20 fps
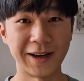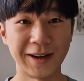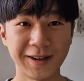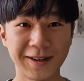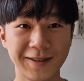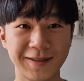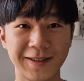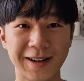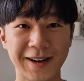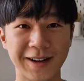
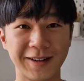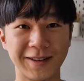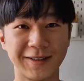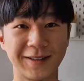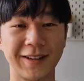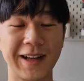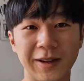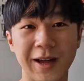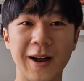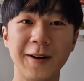Oh wow,
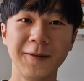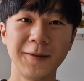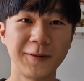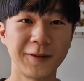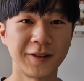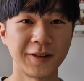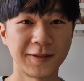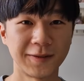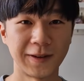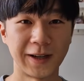
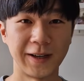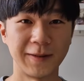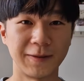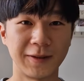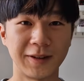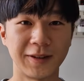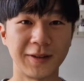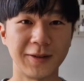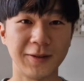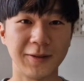everyone's
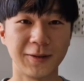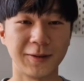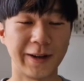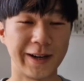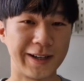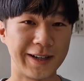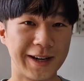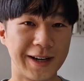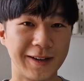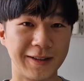favorite tool
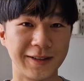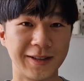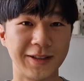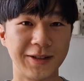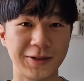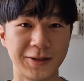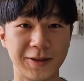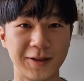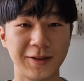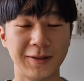right now to
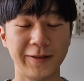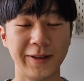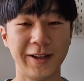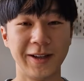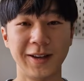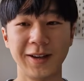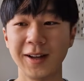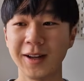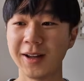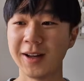draw
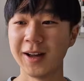with.